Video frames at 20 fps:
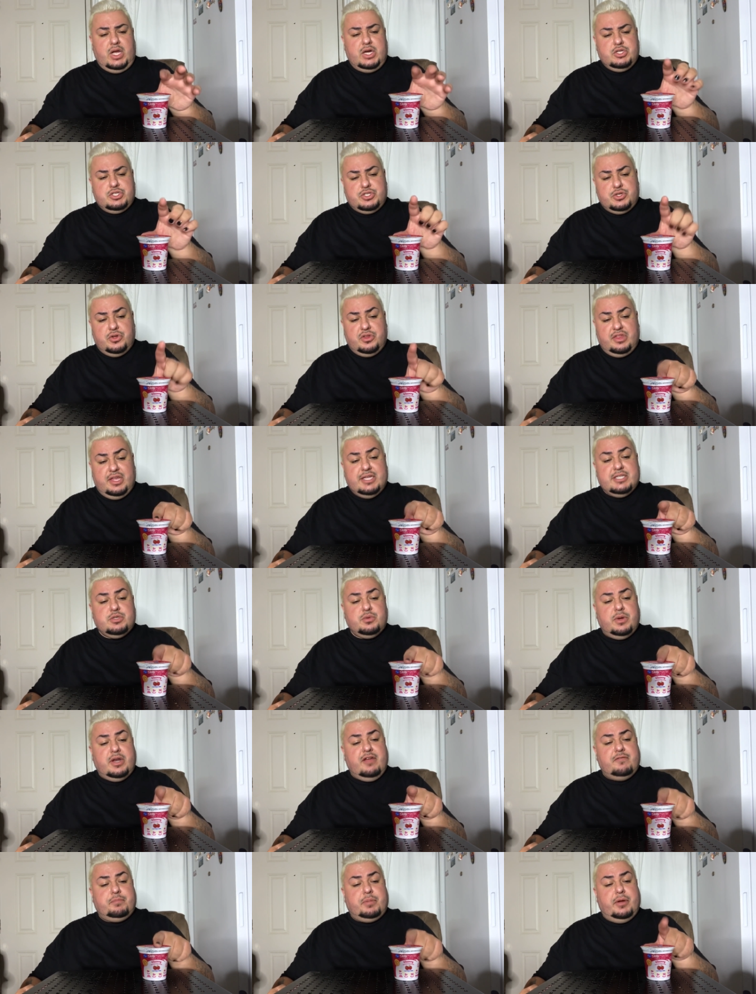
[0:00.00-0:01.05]
So this
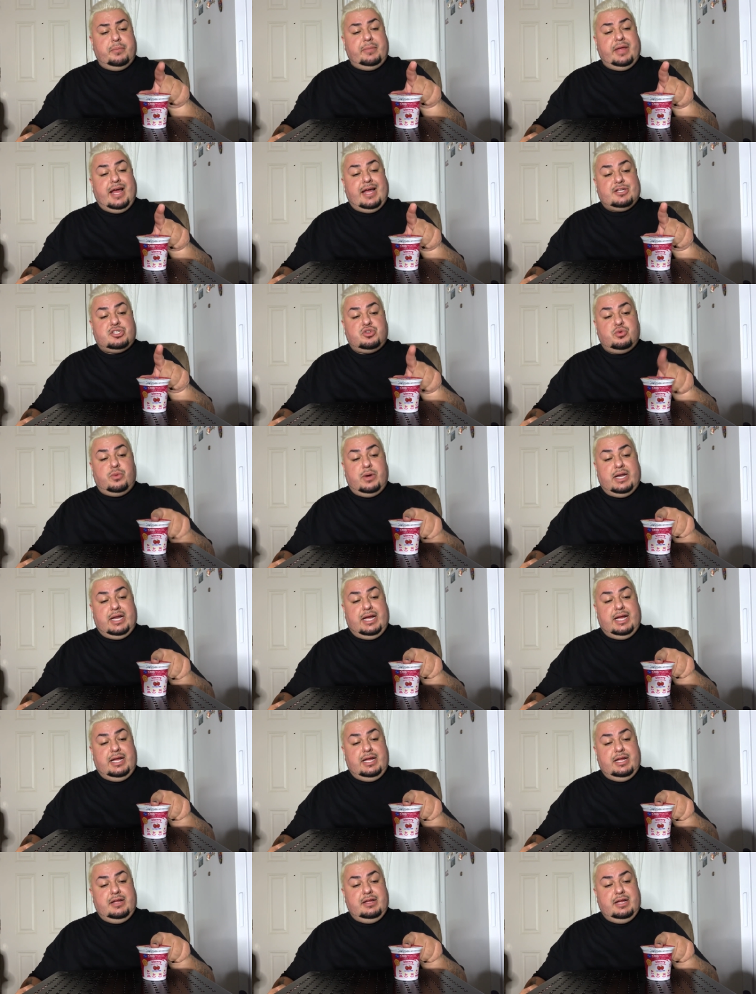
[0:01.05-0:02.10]
would have put me at
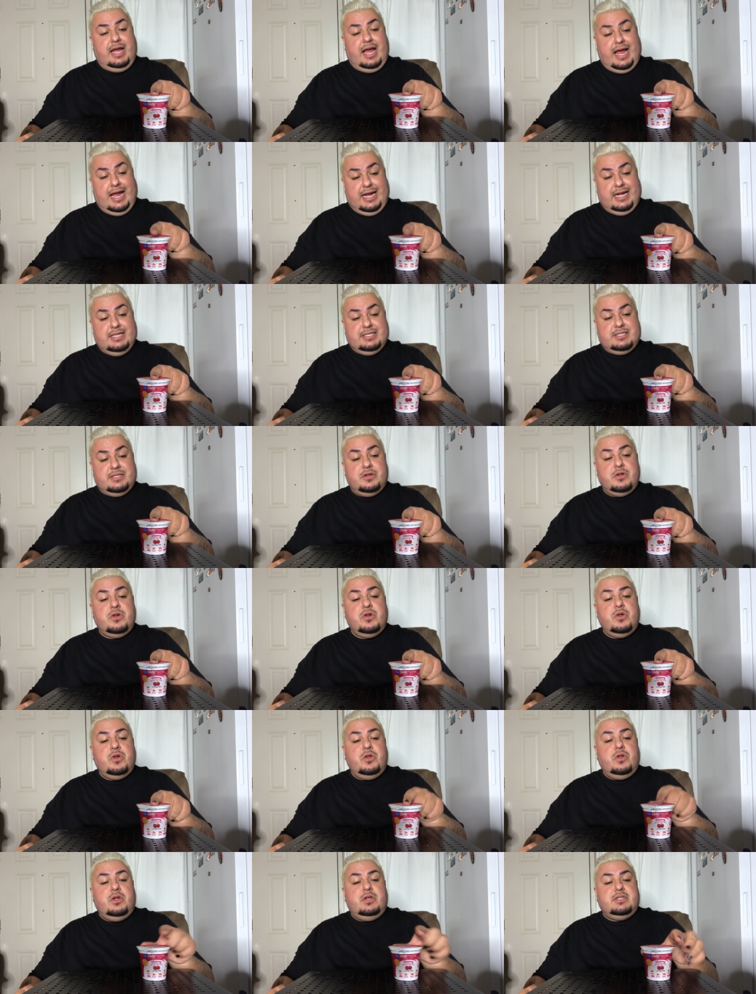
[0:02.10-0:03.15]
28.
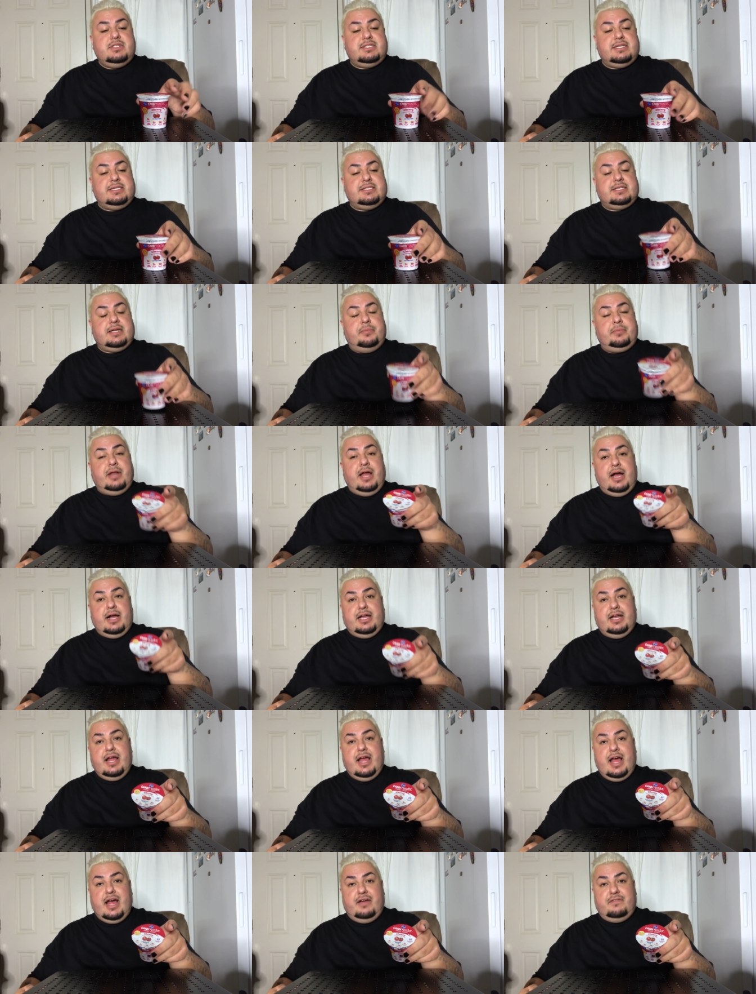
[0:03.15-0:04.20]
Since I'm not going
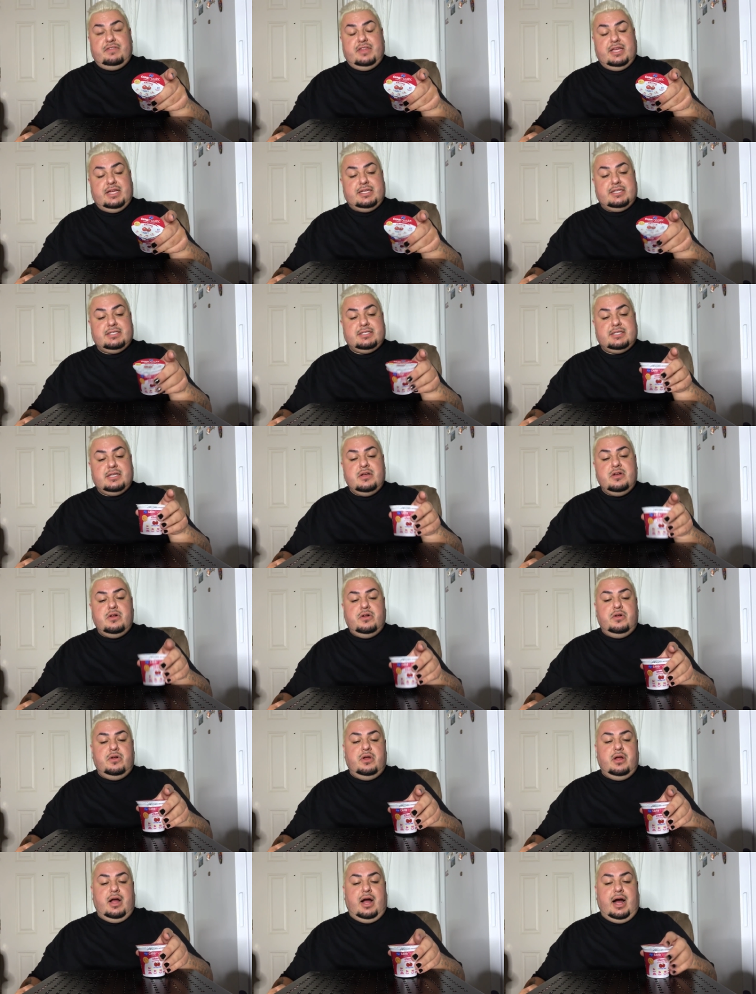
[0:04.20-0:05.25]
to have this,
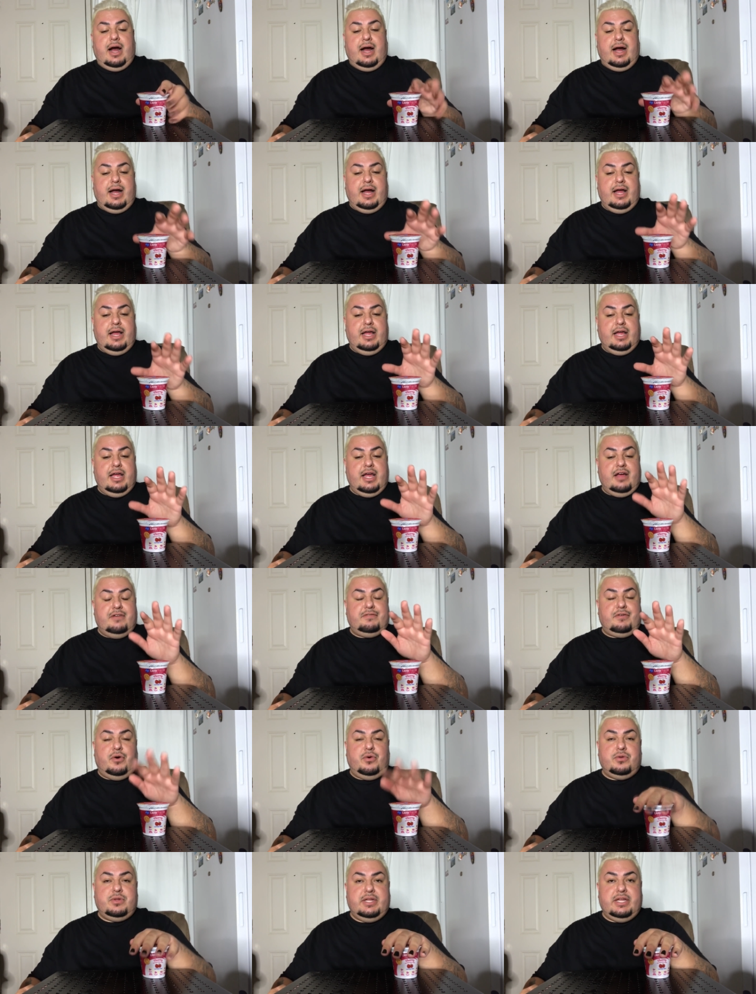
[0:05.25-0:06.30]
I have
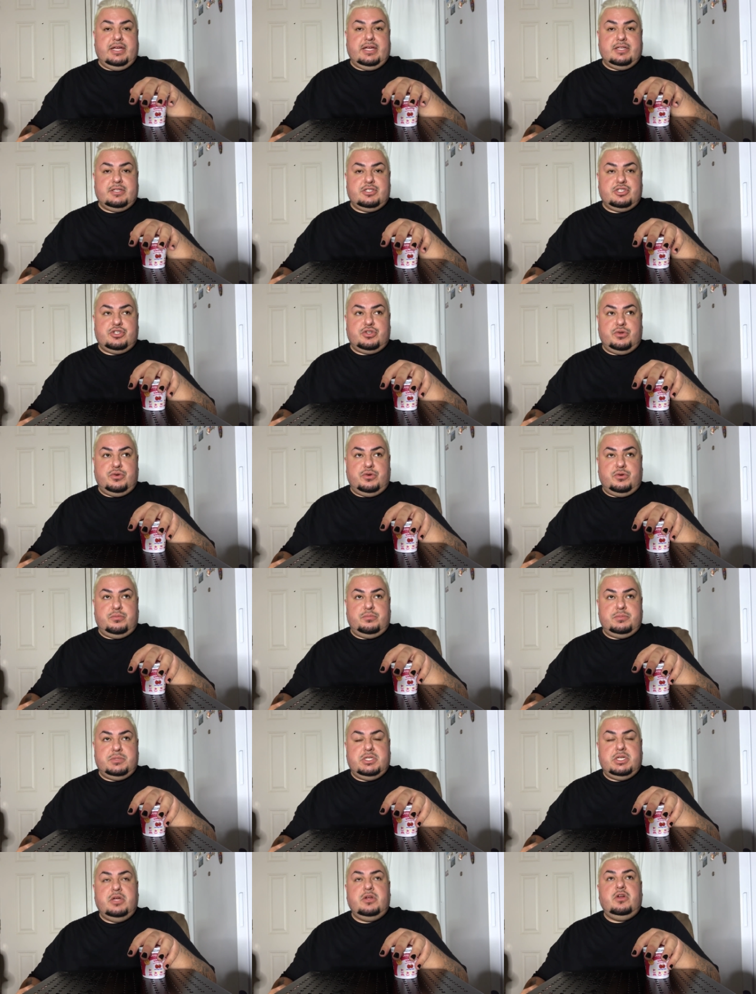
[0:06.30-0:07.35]
only
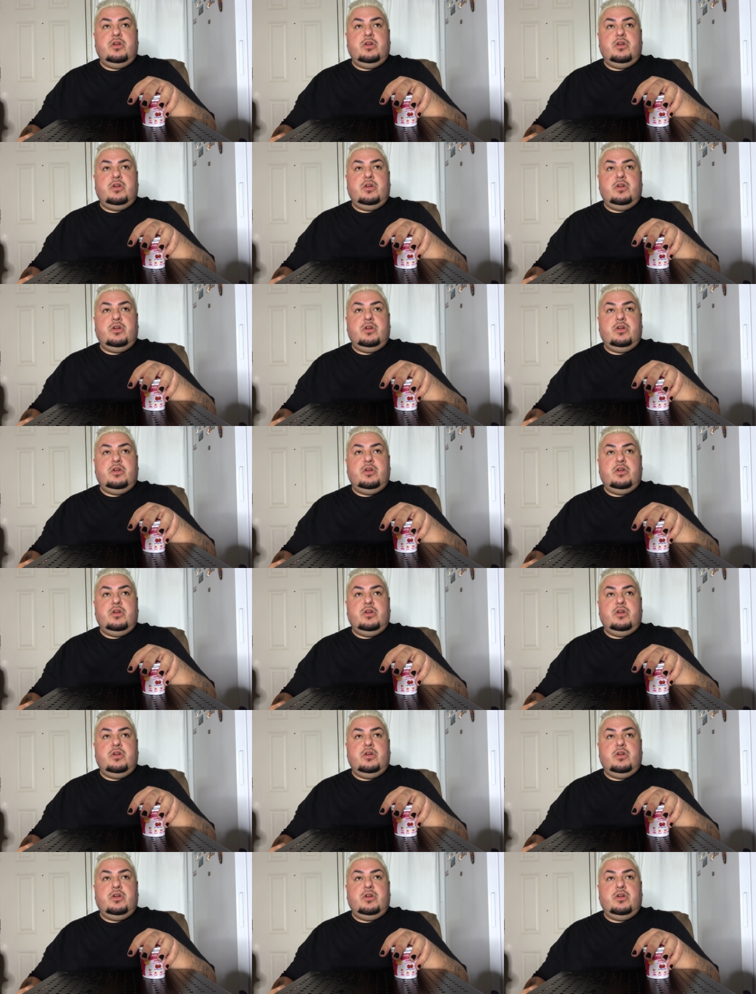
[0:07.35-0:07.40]
consumed